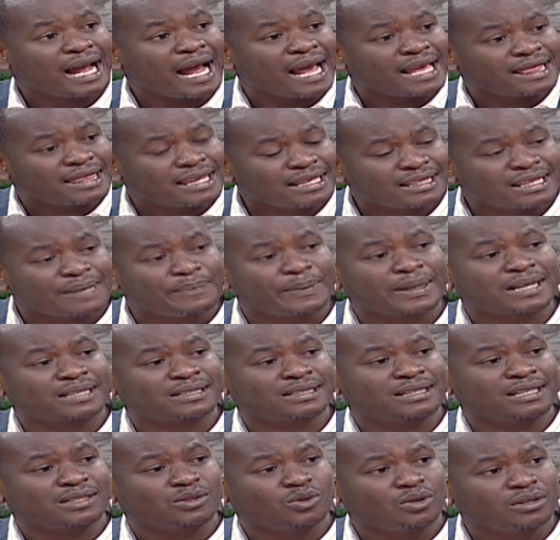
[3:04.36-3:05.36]
I think the
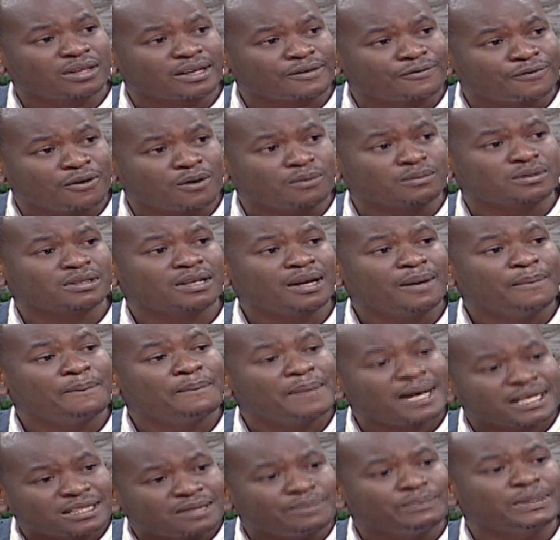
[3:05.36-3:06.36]
parastatal reforms
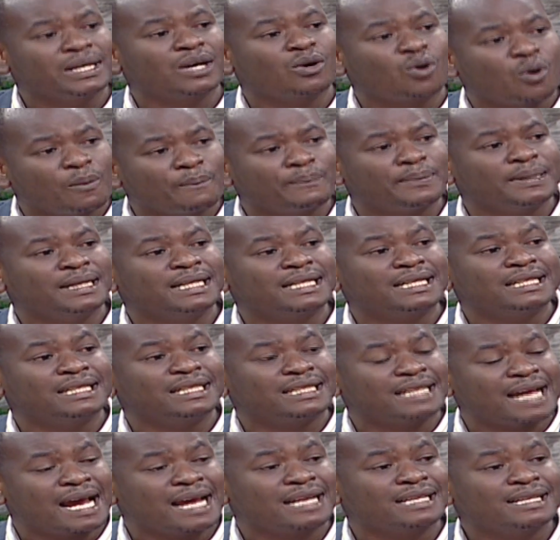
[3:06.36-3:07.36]
must be completely
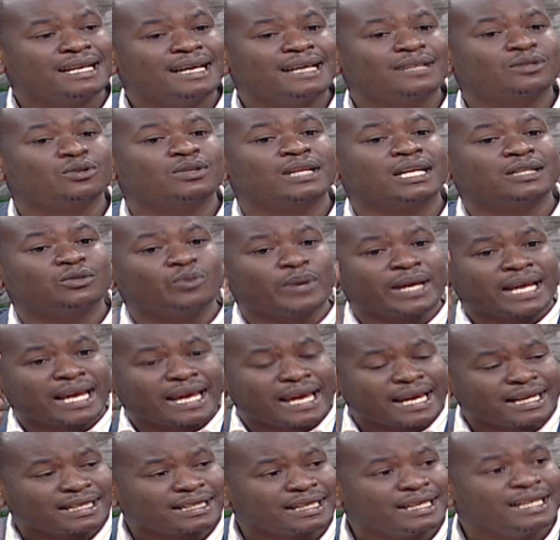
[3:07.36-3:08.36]
done so that we
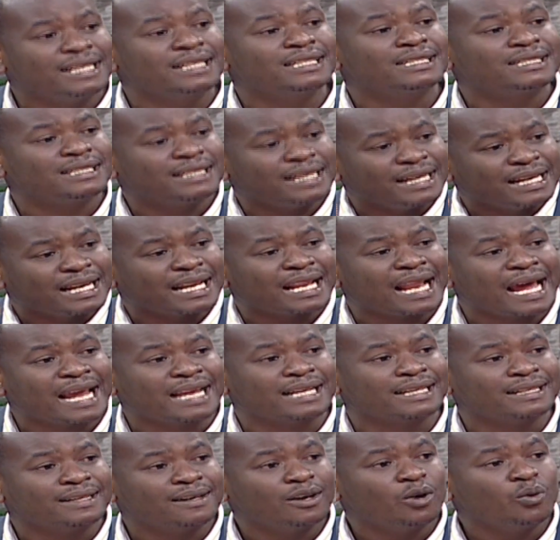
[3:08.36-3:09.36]
get in, in
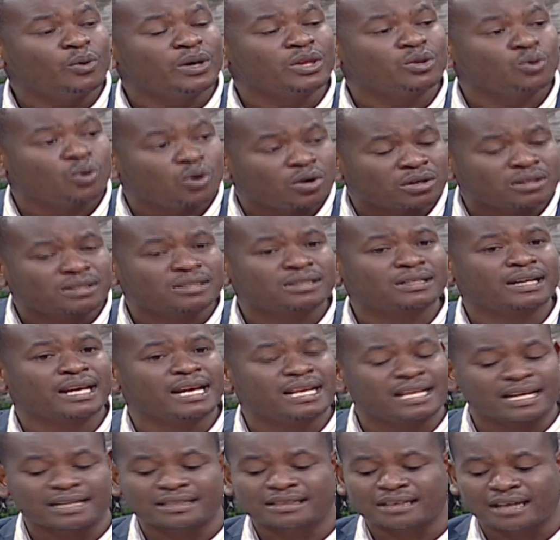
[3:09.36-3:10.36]
line with what
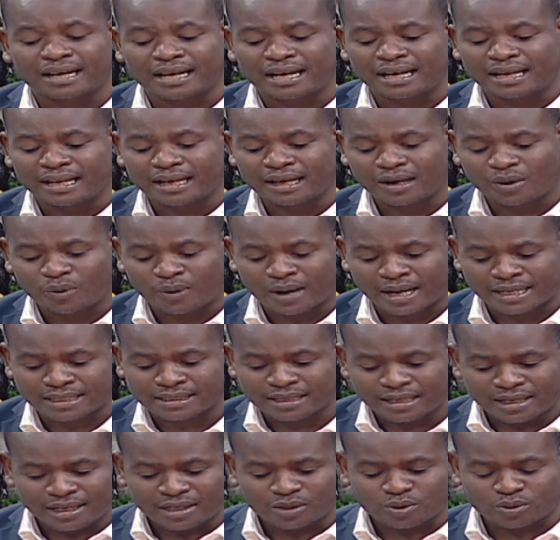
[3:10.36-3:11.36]
Kenyans really want
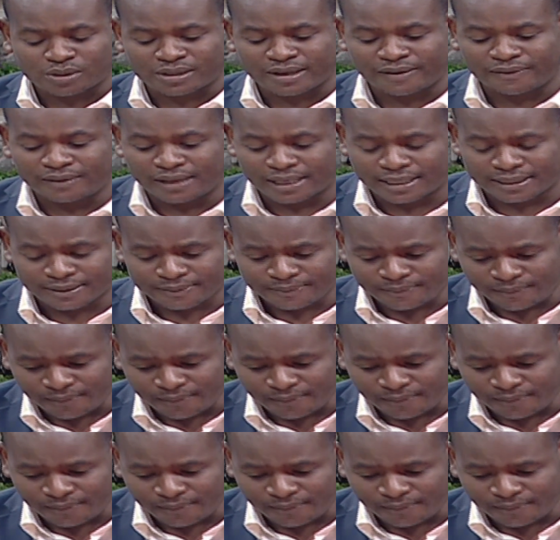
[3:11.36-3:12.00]
to save that.